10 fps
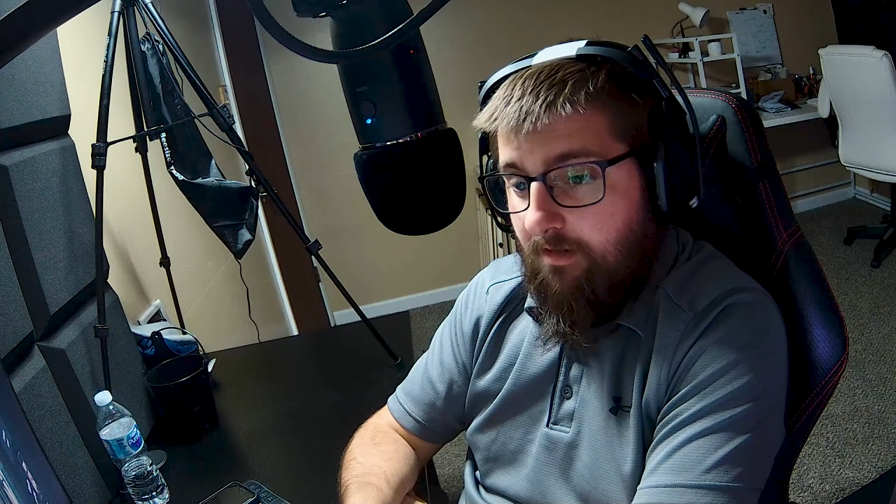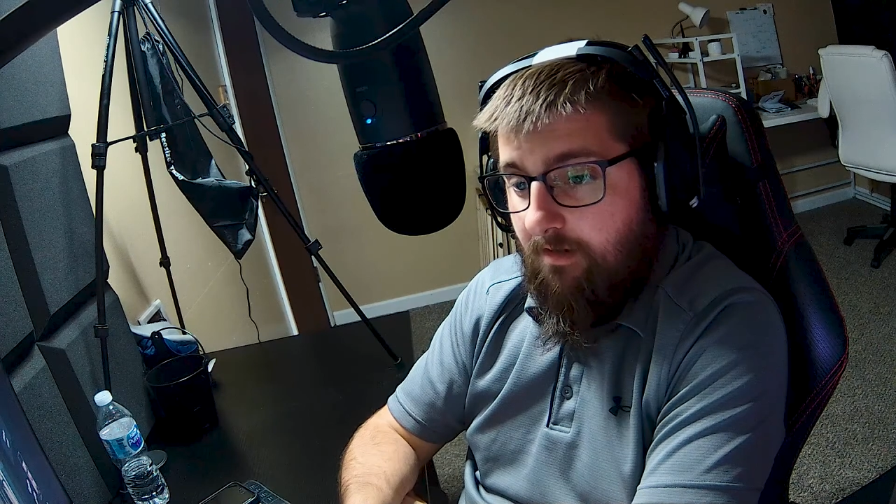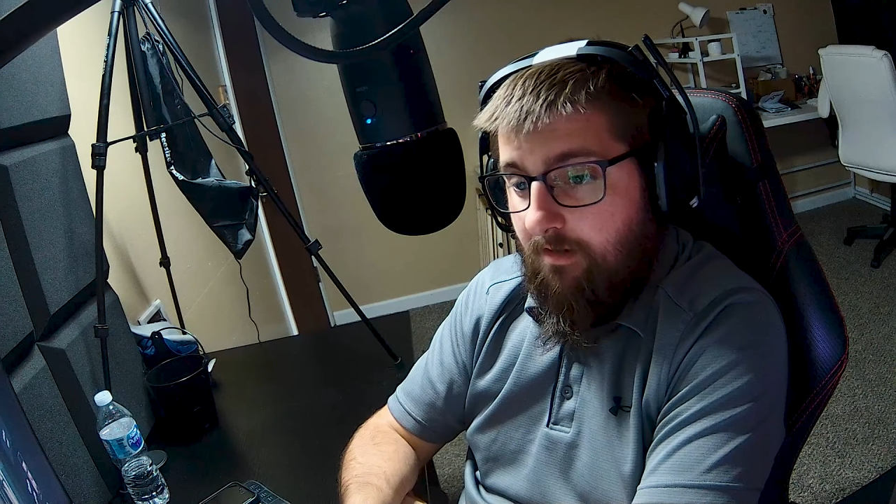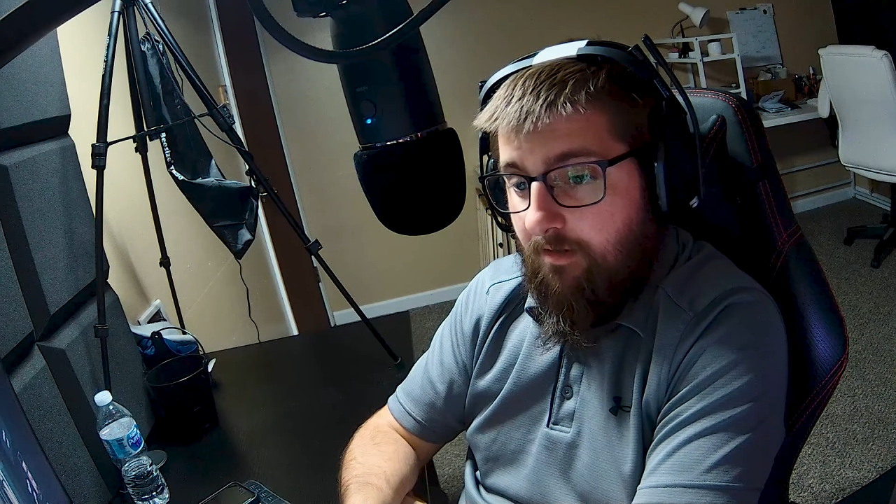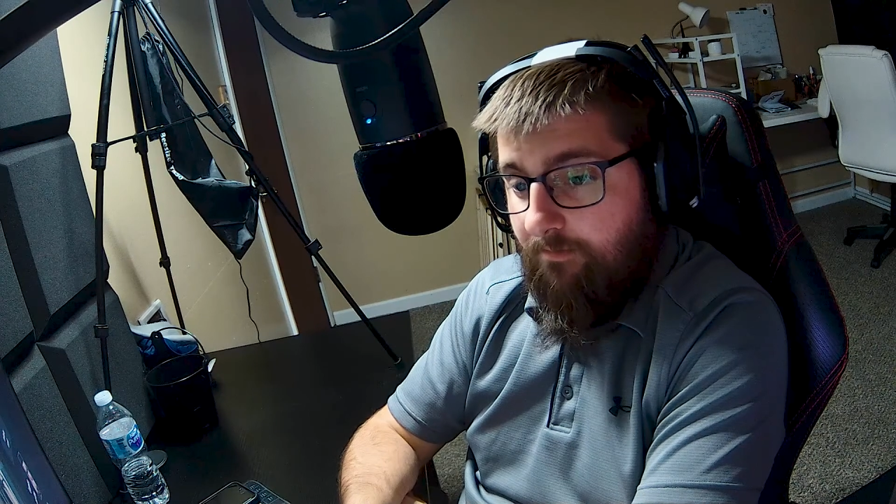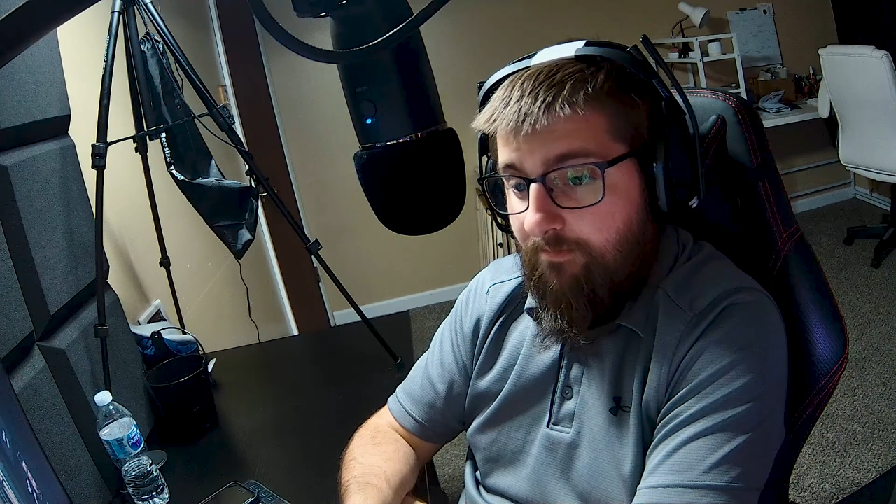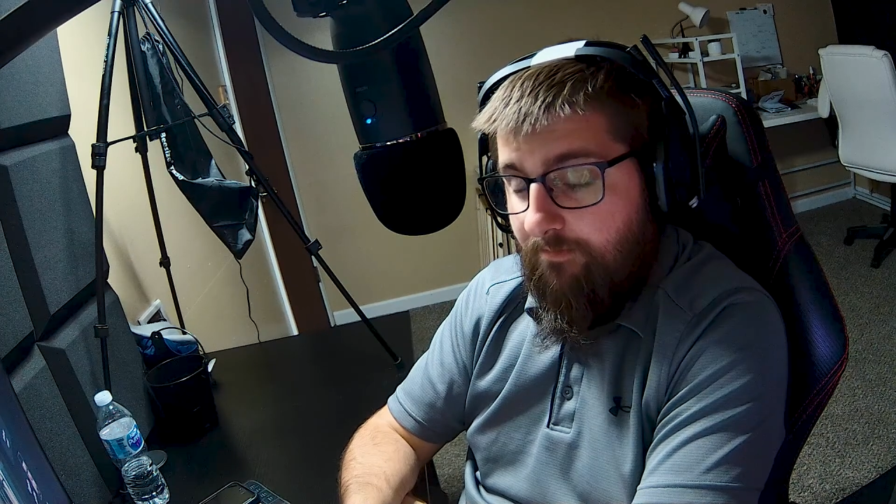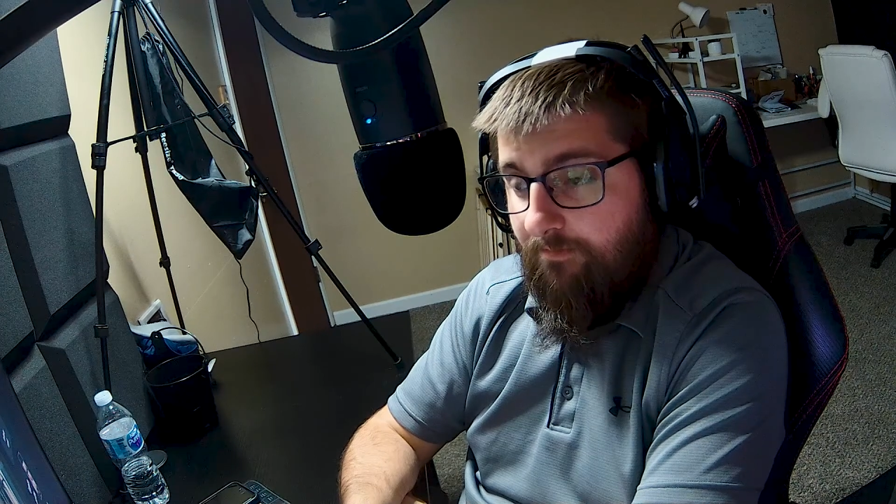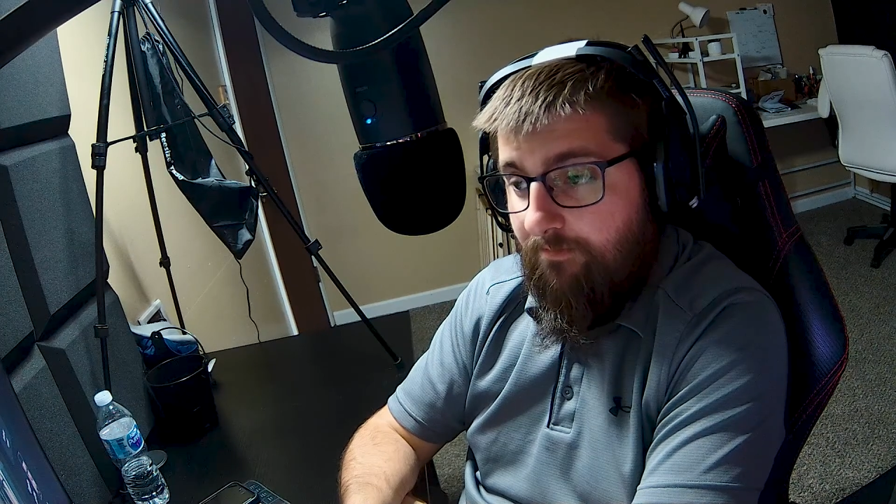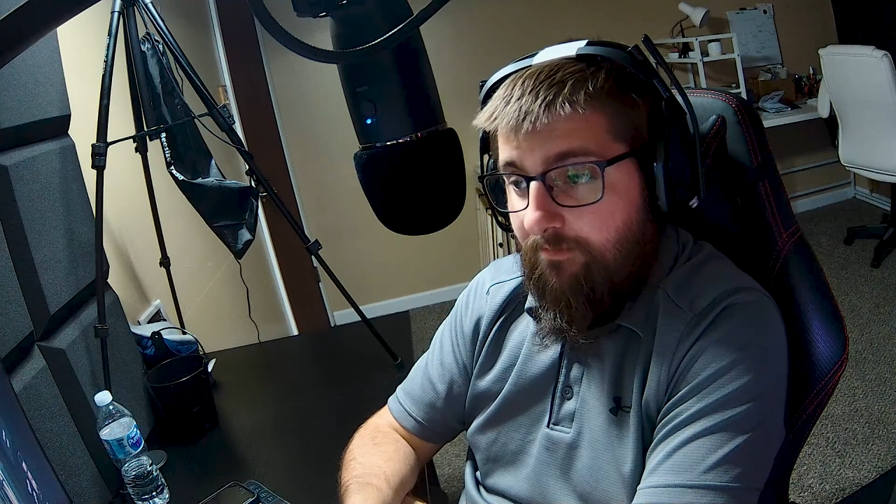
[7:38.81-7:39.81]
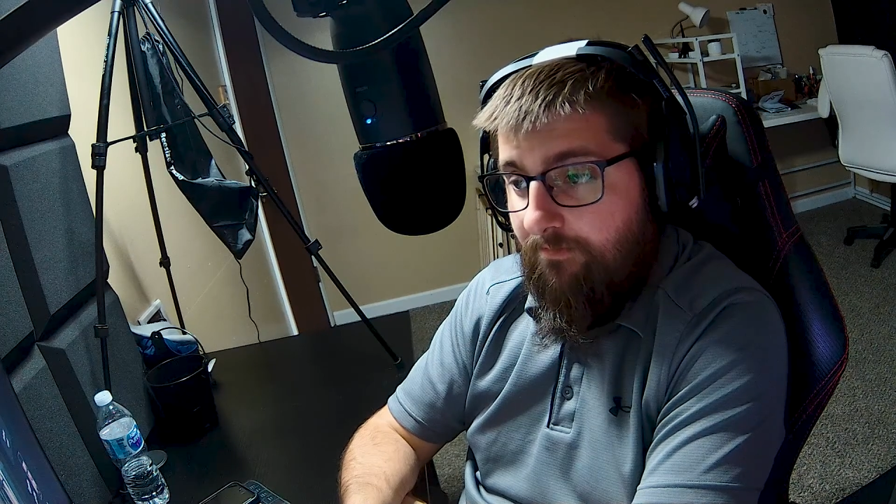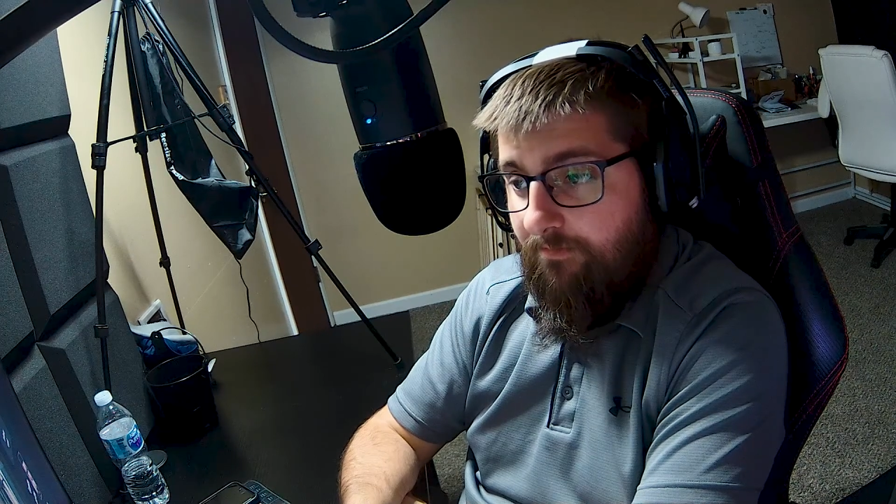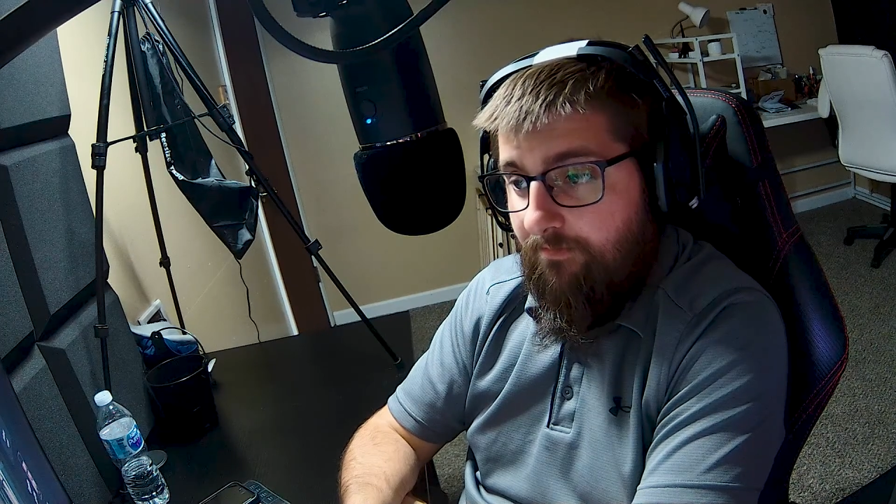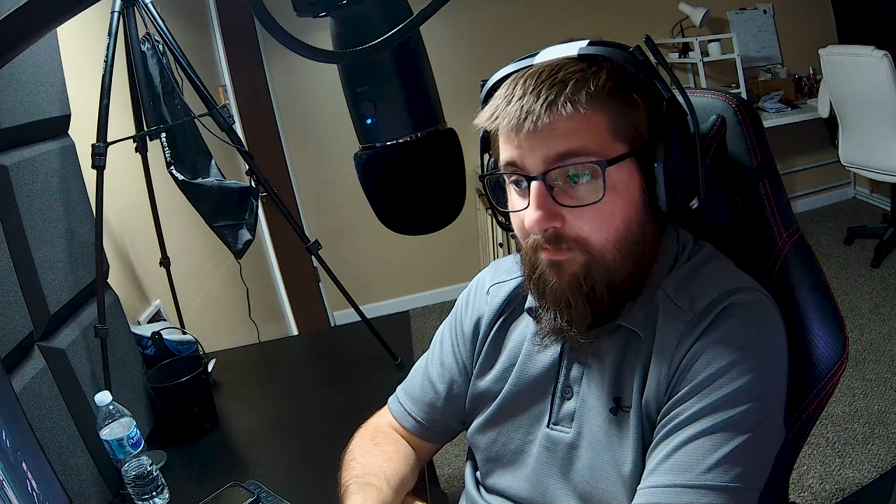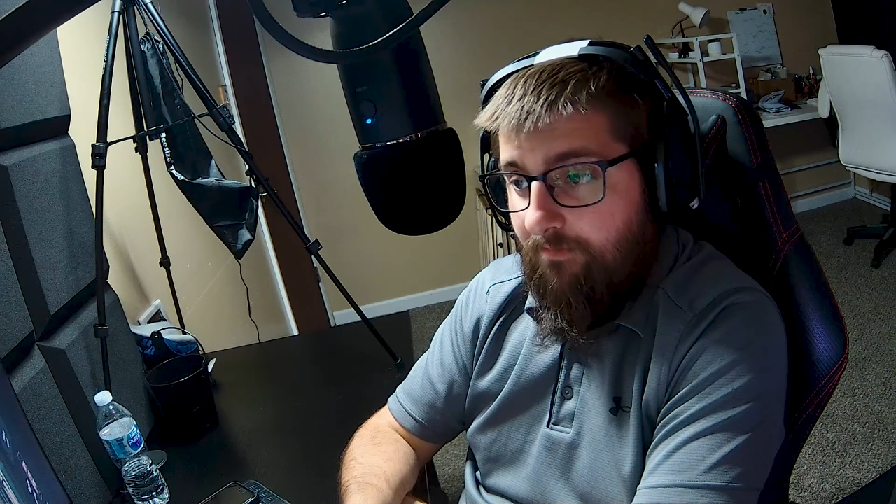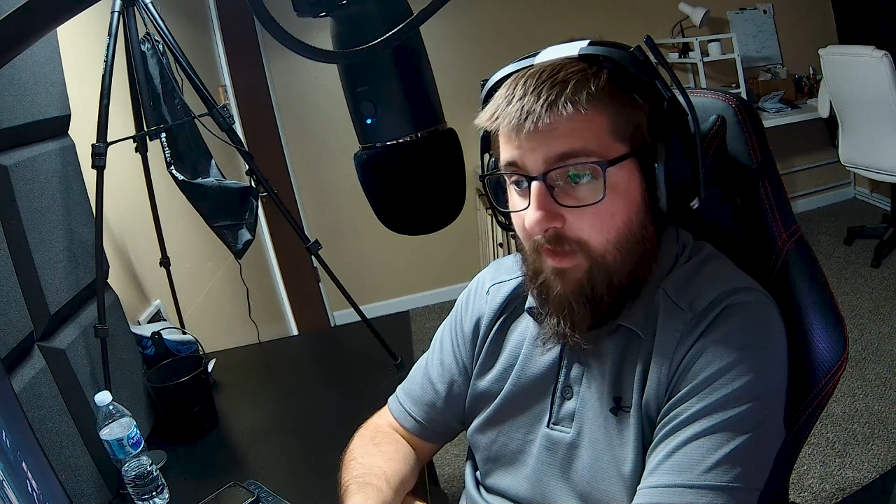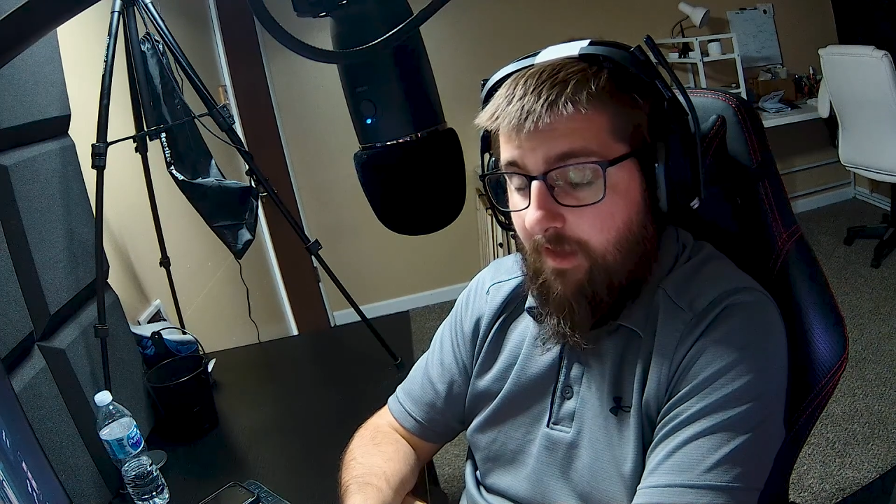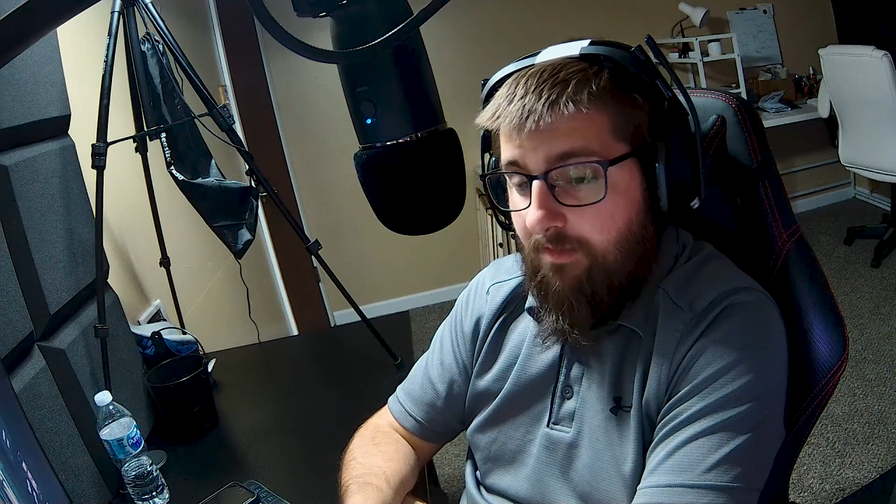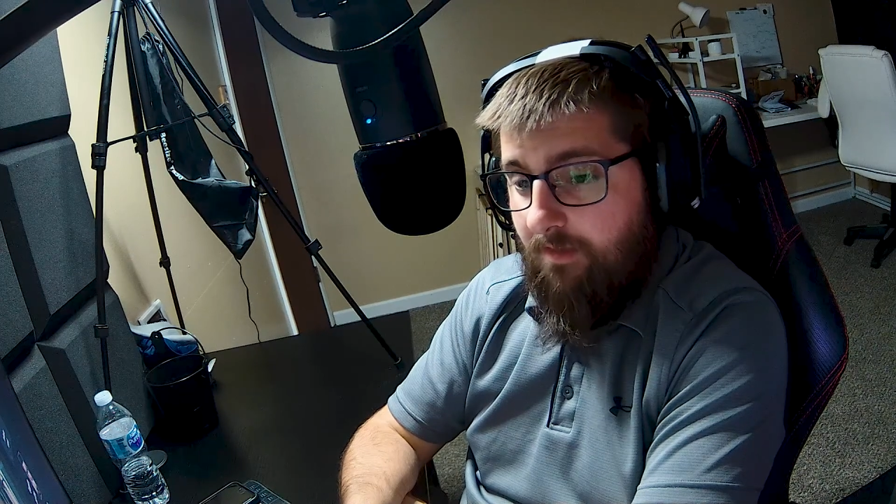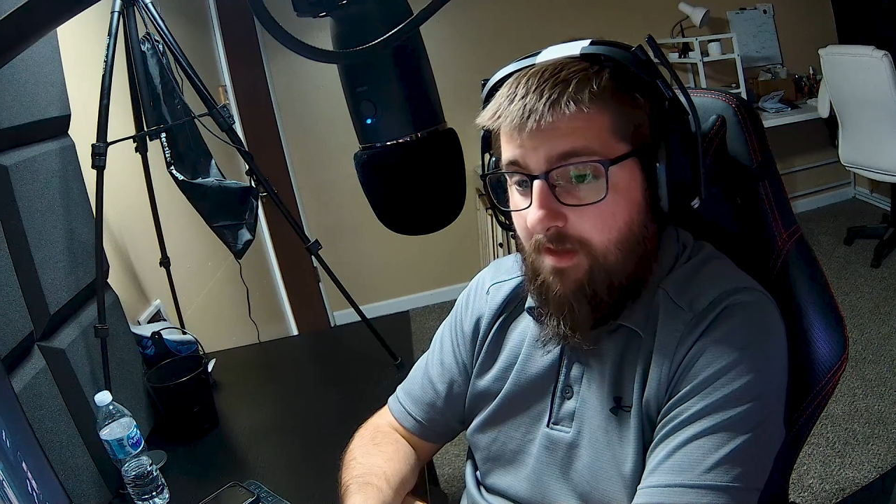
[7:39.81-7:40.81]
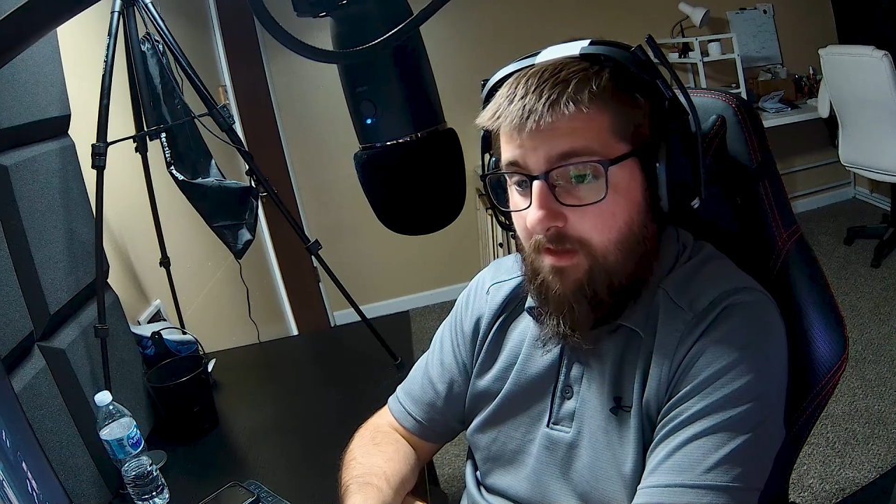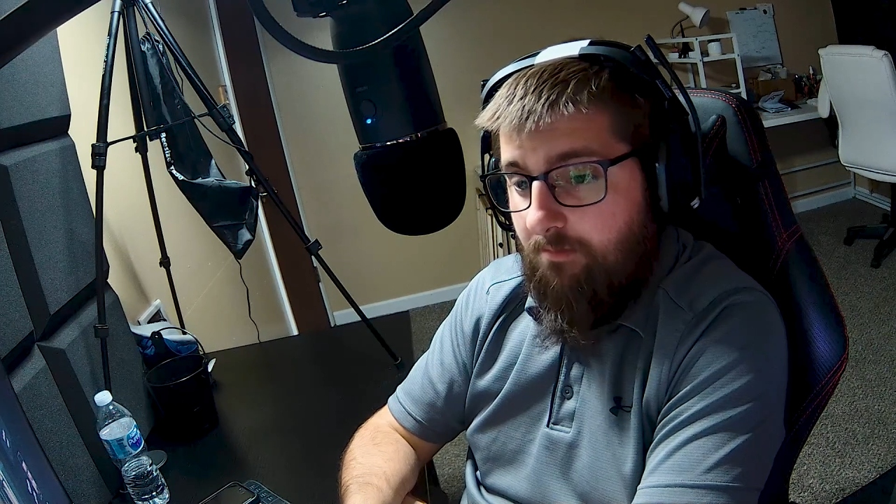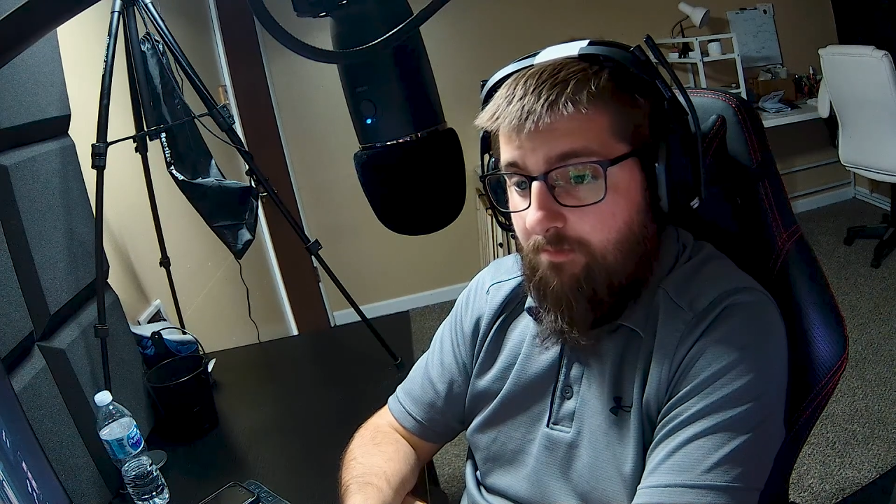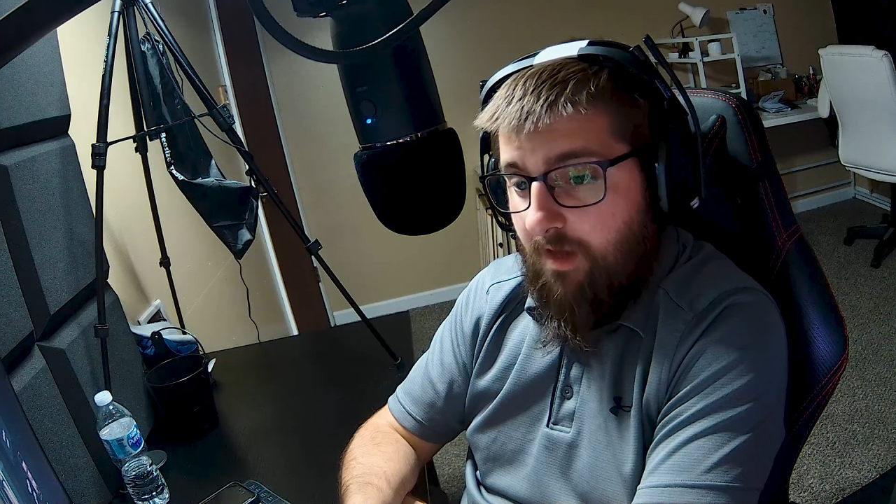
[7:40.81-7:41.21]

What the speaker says: at the